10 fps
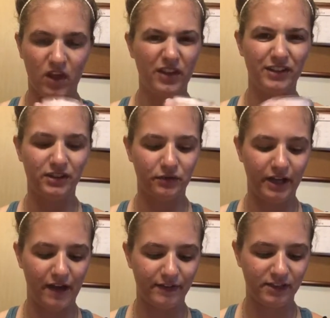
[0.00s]
This doesn't really
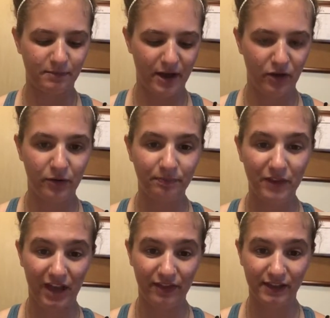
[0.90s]
have a smell,
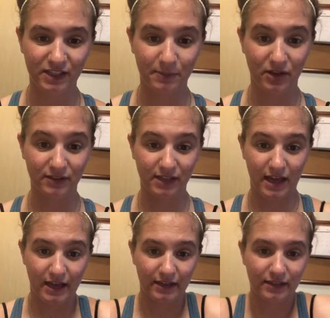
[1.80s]
and this smells
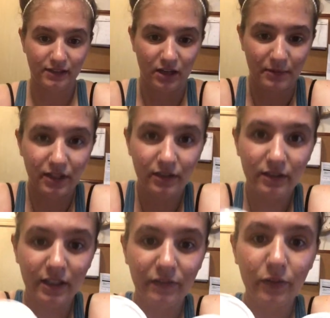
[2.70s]
like... So, I mean,
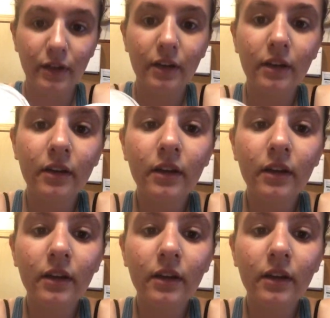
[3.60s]
see if you can...